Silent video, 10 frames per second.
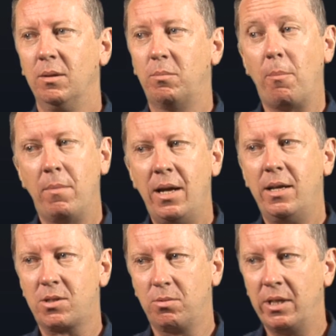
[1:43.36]
But
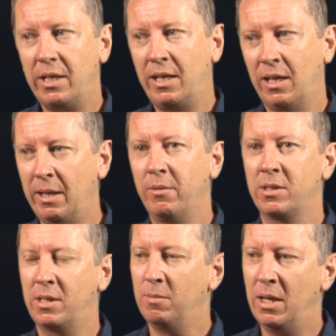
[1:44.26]
Mark's really clever.
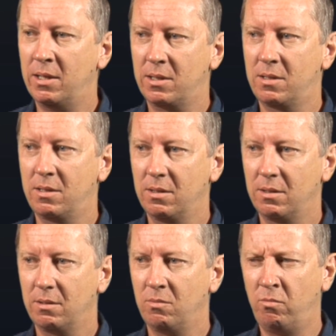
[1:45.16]
See, Mark's
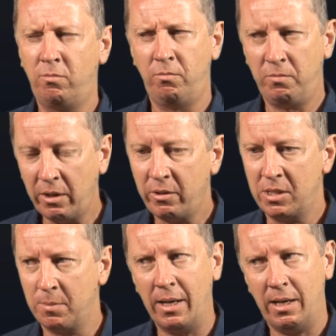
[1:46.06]
very
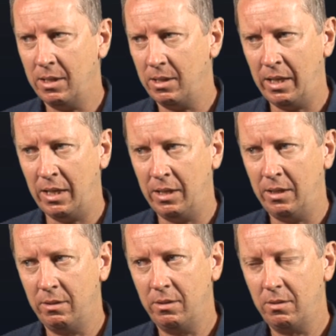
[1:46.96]
smart
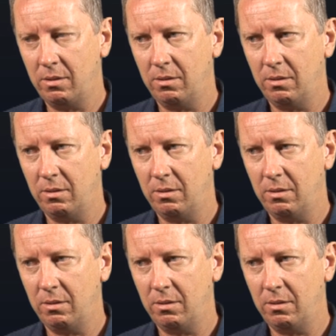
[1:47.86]
and